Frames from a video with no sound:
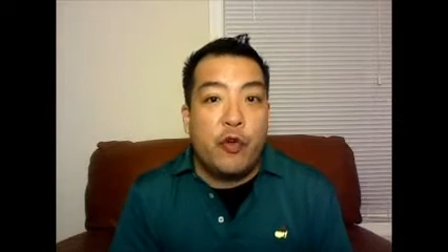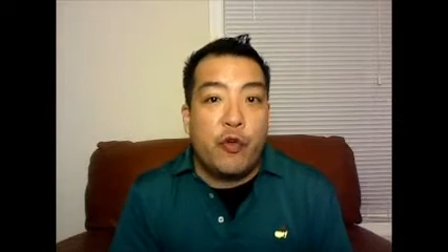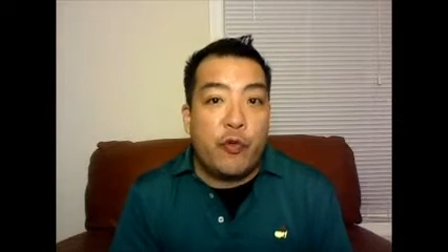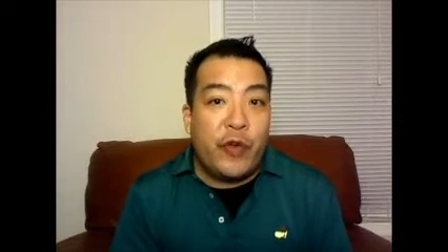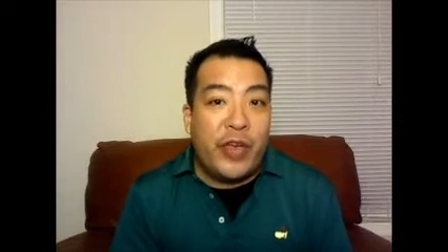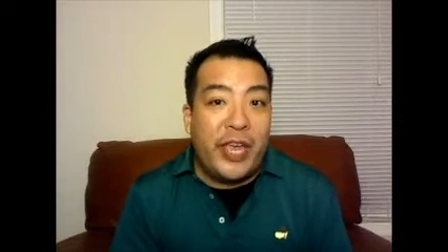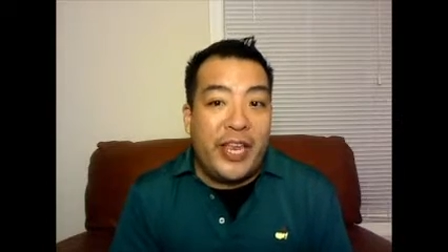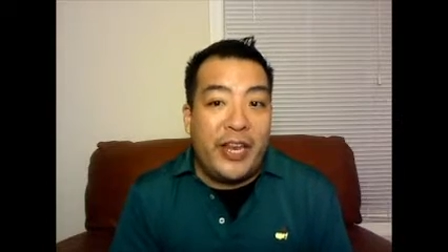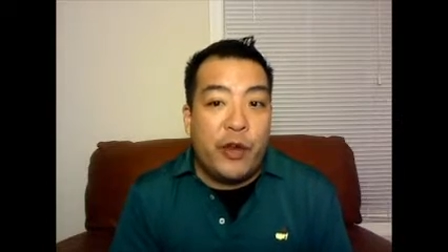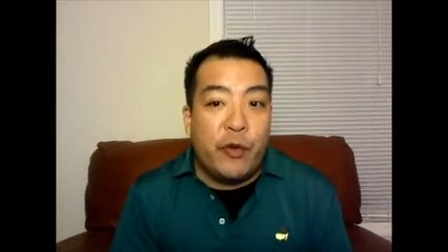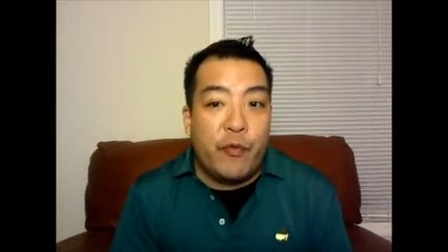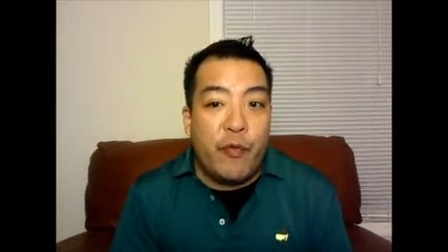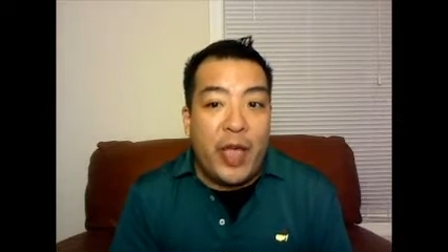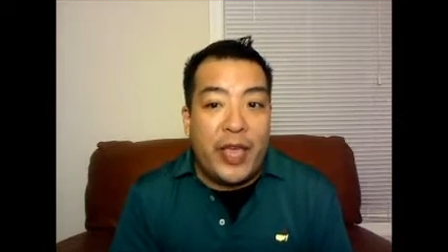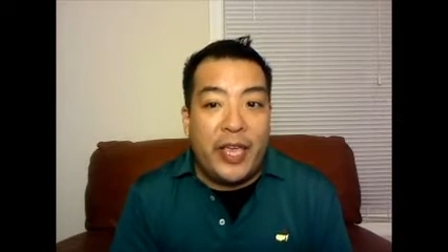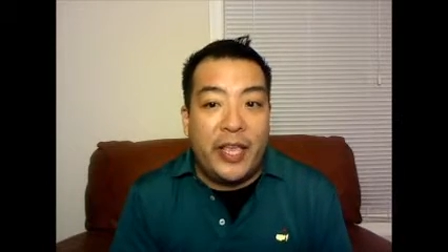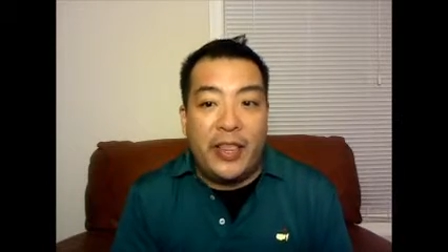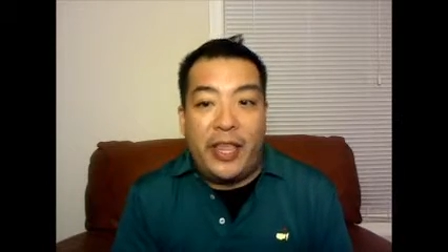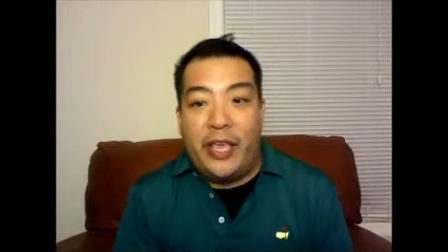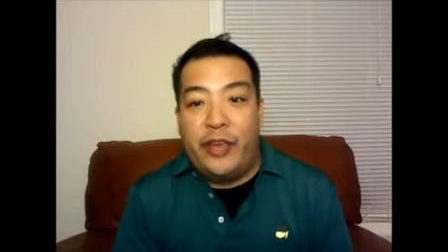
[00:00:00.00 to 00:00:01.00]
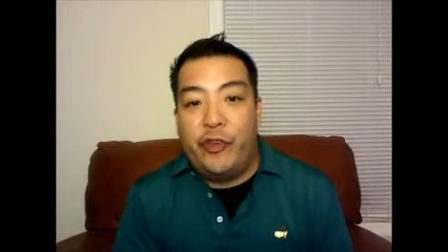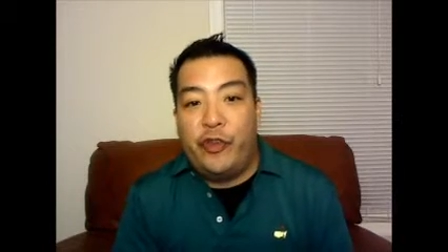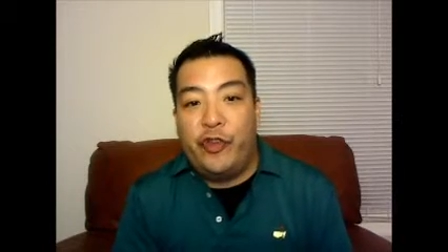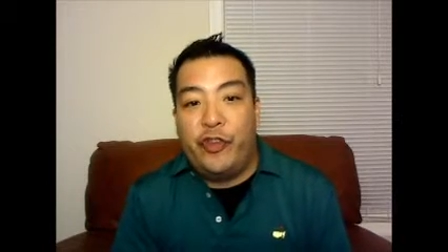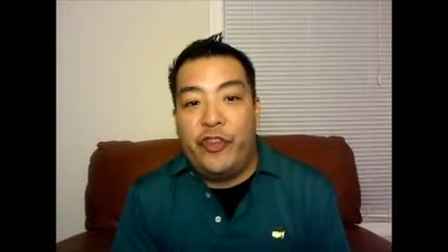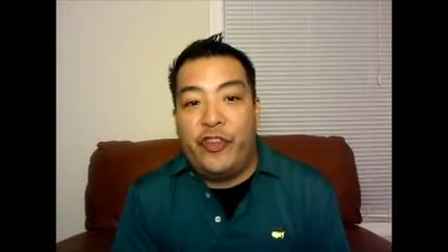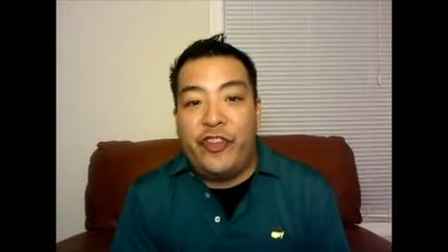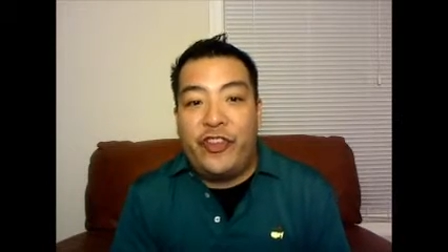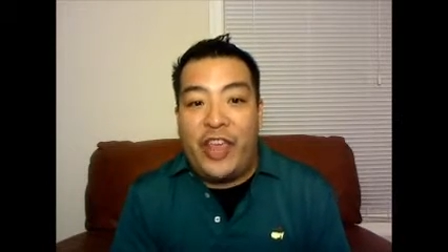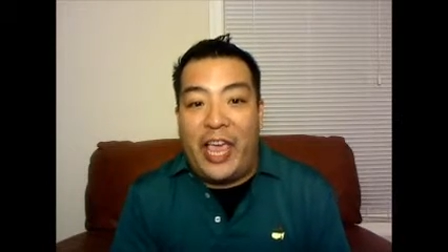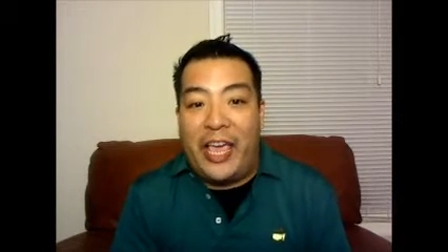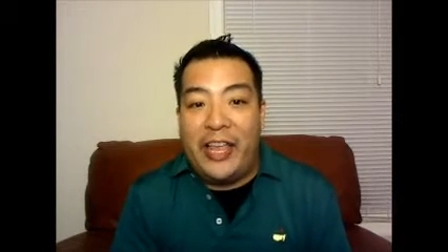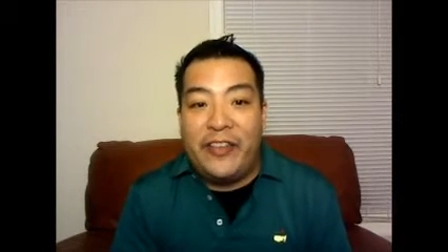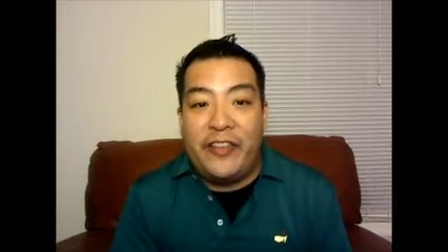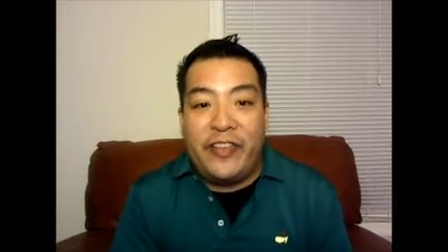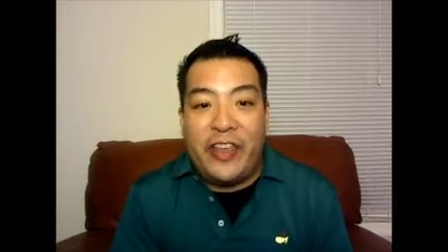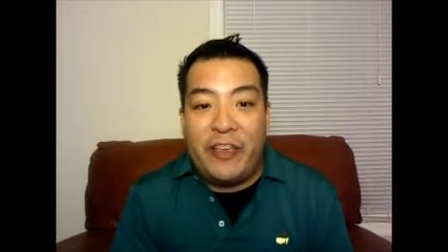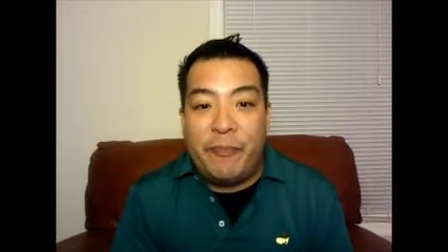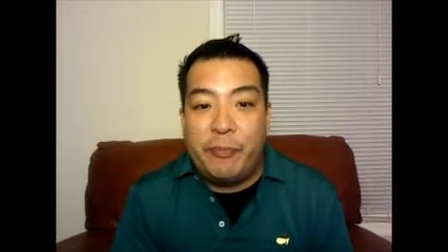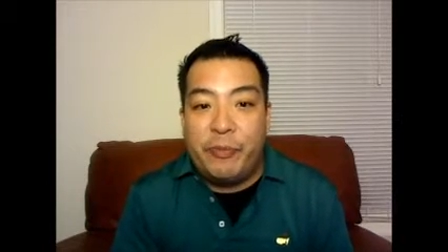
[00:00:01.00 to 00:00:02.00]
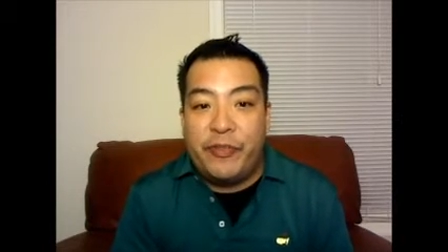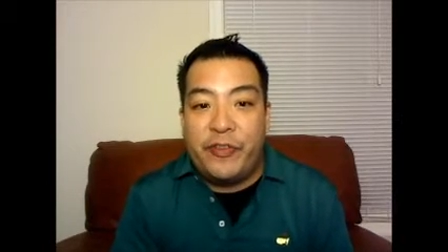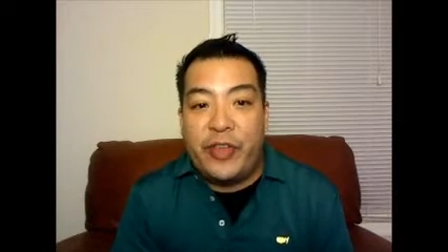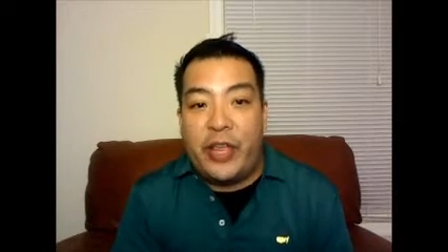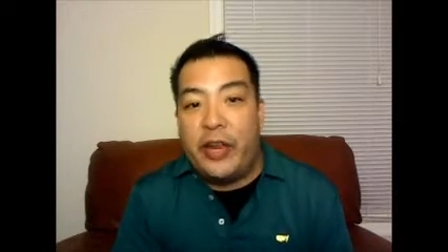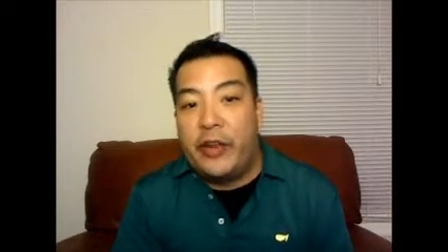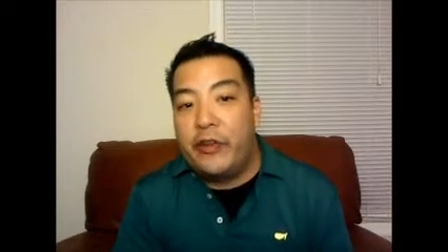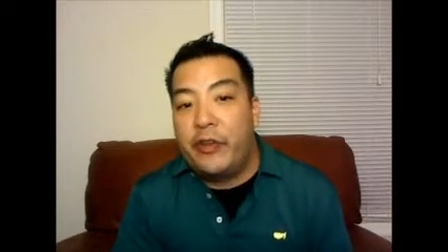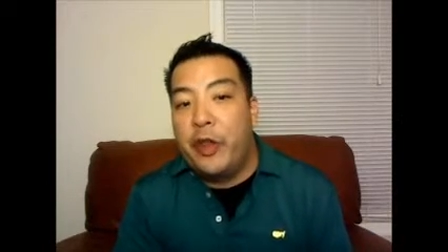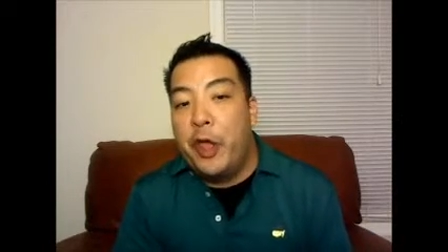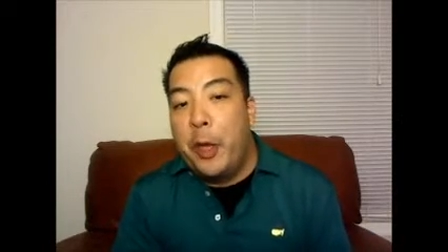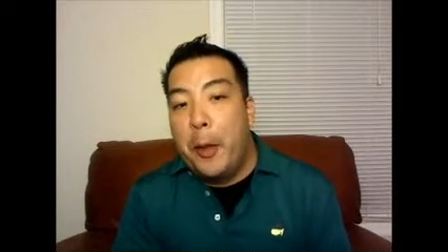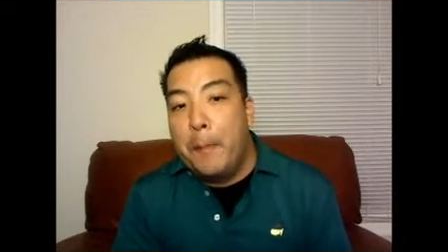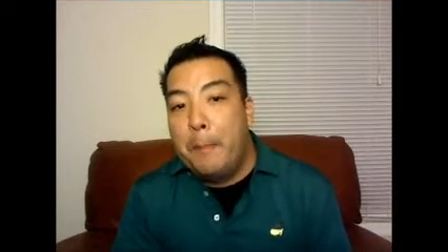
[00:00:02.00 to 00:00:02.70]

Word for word: green and regulation, sand safe percentage,